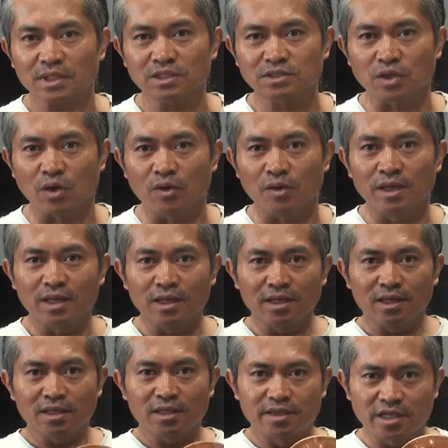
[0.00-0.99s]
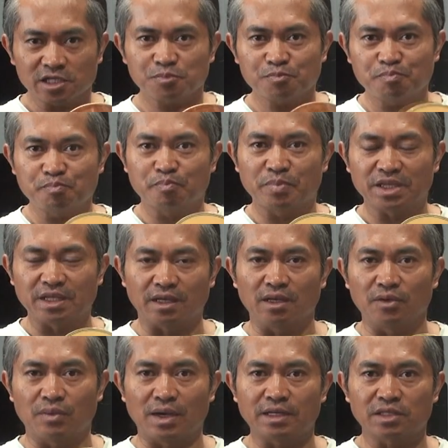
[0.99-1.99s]
So this
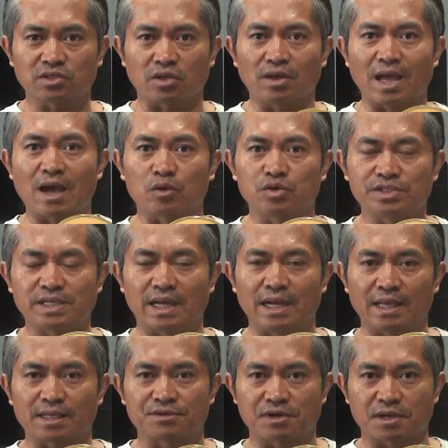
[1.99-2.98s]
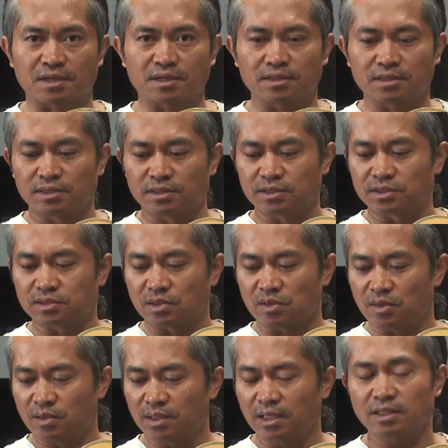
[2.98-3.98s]
particular one is called acoustic-electric.
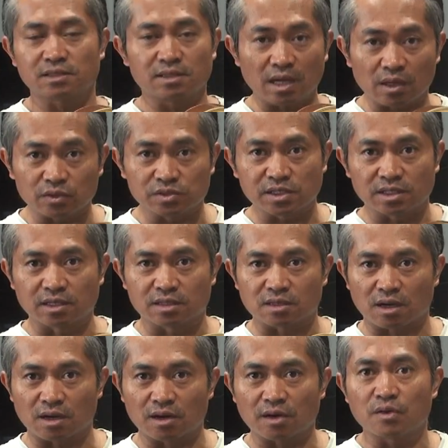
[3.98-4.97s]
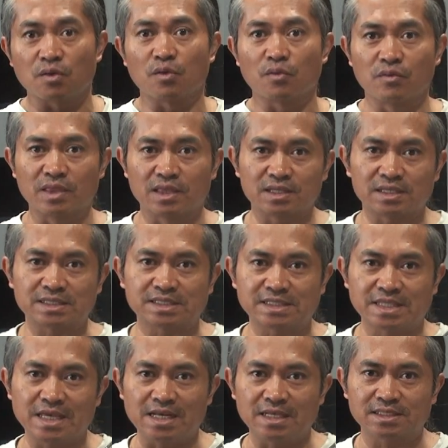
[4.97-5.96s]
So it's an acoustic guitar with
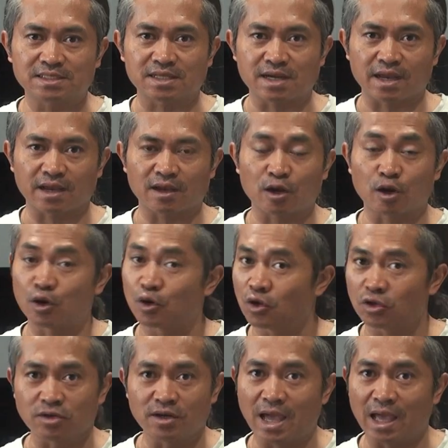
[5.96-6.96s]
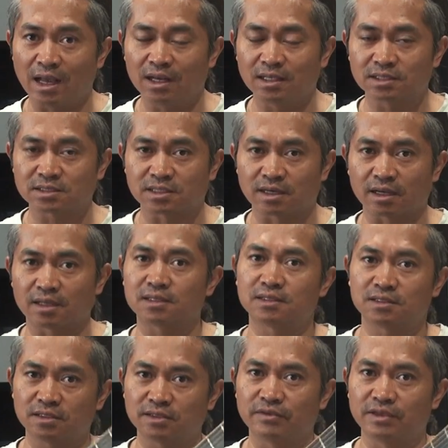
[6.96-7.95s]
steel string, not nylon string,
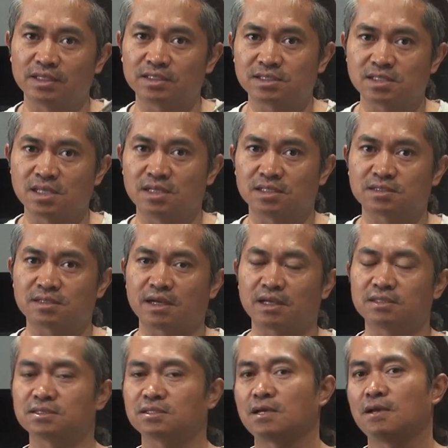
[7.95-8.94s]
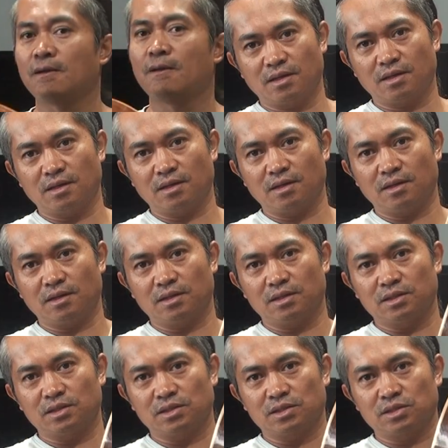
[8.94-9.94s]
with the steel strings.
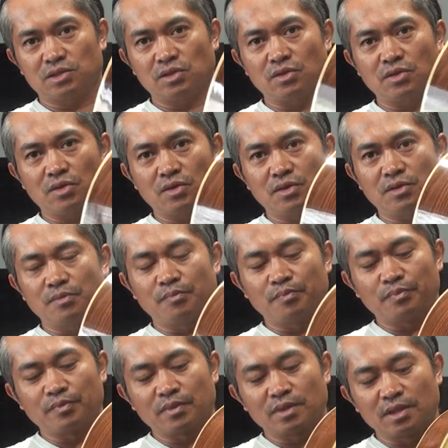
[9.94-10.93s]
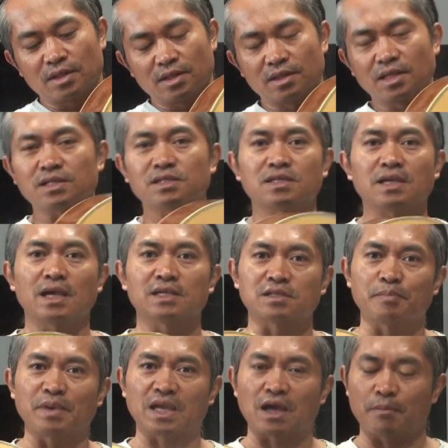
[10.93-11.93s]
So this has
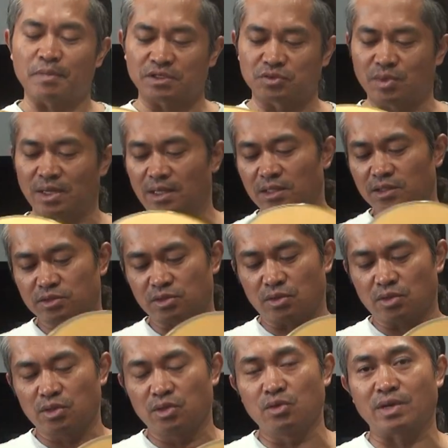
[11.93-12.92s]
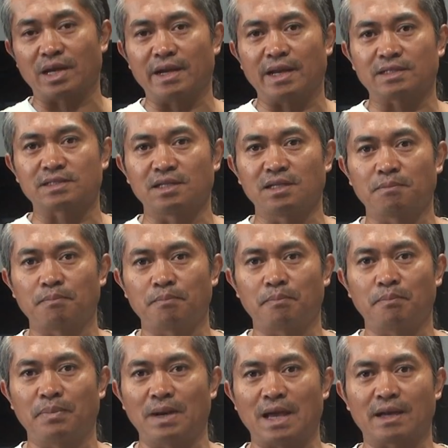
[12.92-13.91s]
a pickup as well, so you can actually
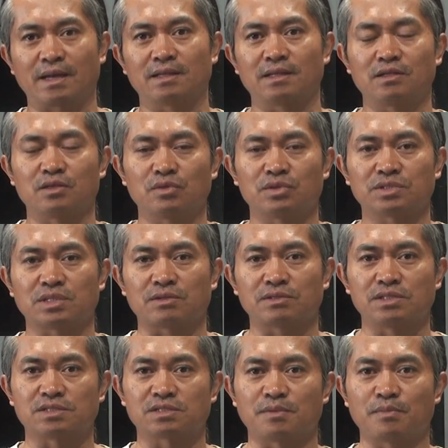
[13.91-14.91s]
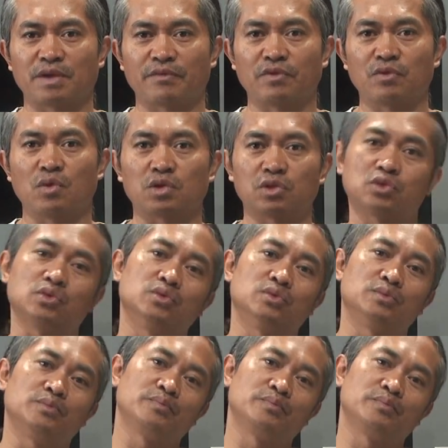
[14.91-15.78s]
plug it into sound system if you want to.